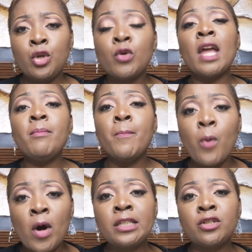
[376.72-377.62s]
You can be
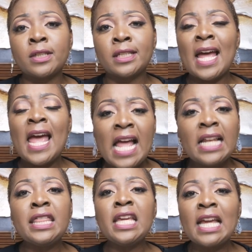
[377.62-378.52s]
poisoned.
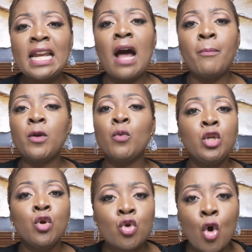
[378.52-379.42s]
Anything can happen
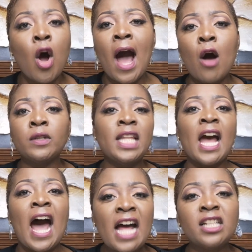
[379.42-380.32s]
when you go out
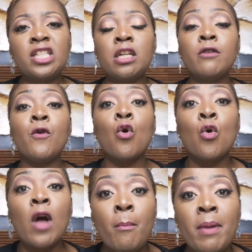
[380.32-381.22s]
there hunting
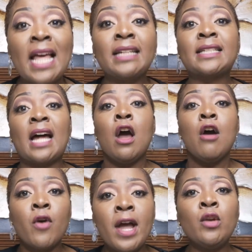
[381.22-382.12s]
for a blesser,
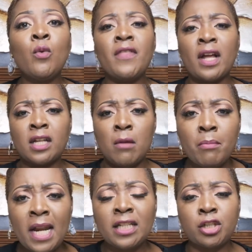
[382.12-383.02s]
for anyone that can
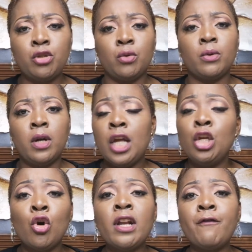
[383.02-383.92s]
bless you
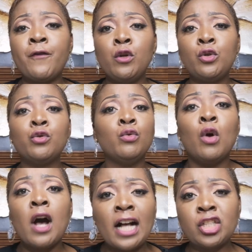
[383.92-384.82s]
in order for you
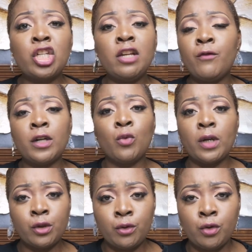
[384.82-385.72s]
to achieve what you
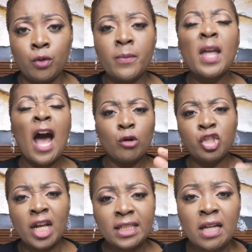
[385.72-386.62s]
wanted to do. I'll
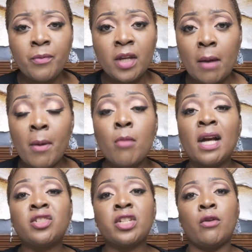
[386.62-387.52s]
share something about
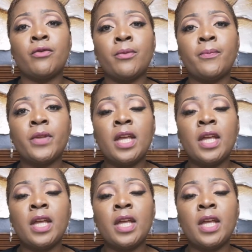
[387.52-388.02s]
myself.